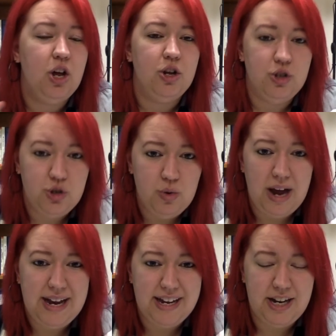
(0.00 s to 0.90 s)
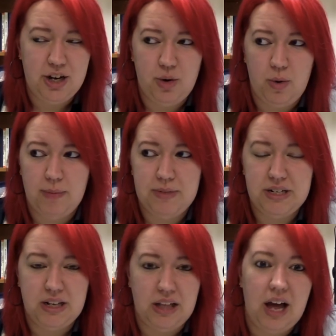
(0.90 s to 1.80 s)
Do I get interrupted a
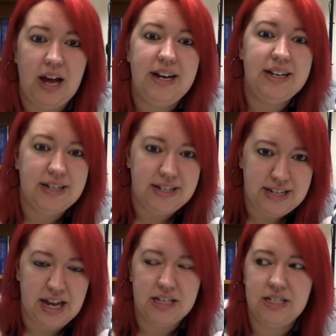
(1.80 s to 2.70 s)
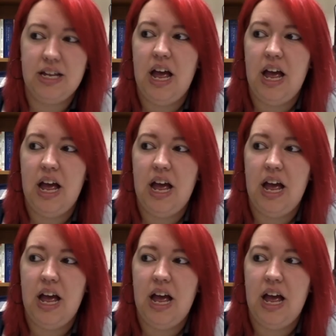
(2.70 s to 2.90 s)
lot? Yes.